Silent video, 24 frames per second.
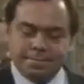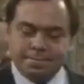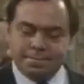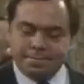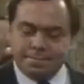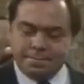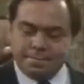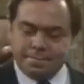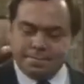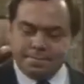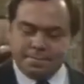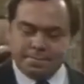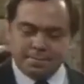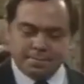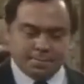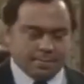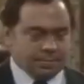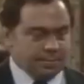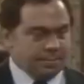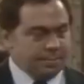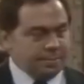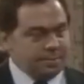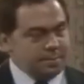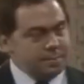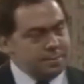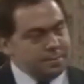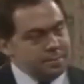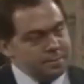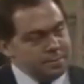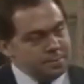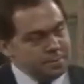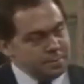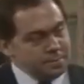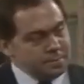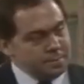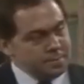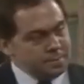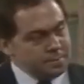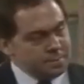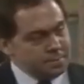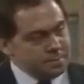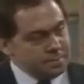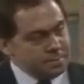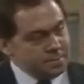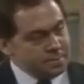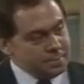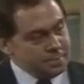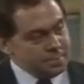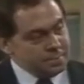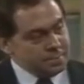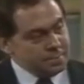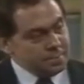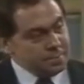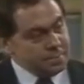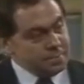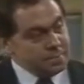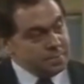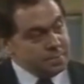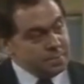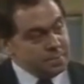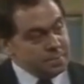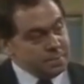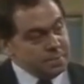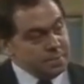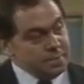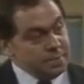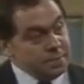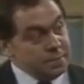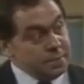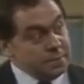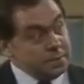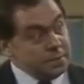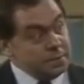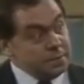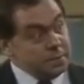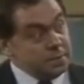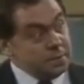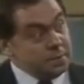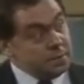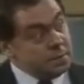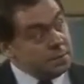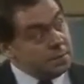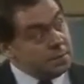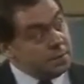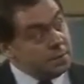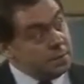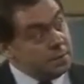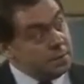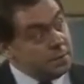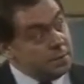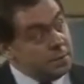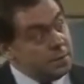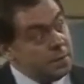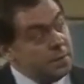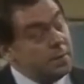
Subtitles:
No words are spoken by the person on screen.